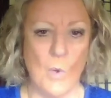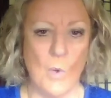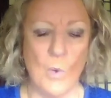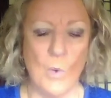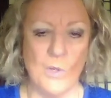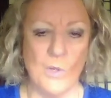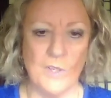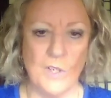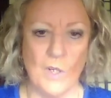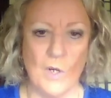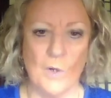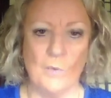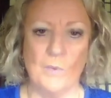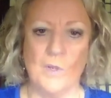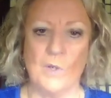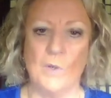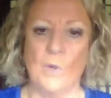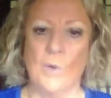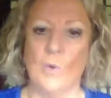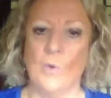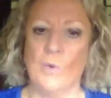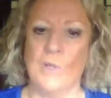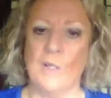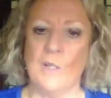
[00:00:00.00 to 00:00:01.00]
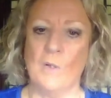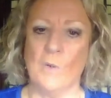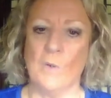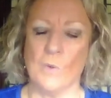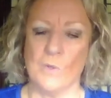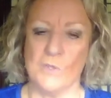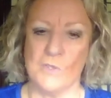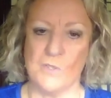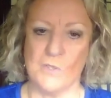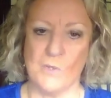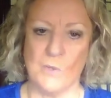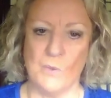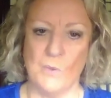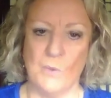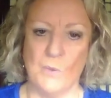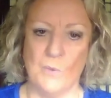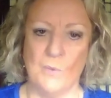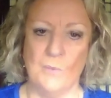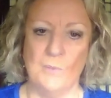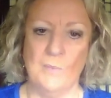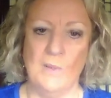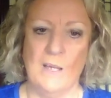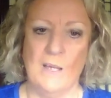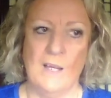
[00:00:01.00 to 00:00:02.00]
audio recording or a
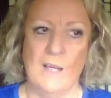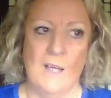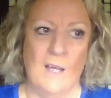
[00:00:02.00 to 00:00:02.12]
Zoom.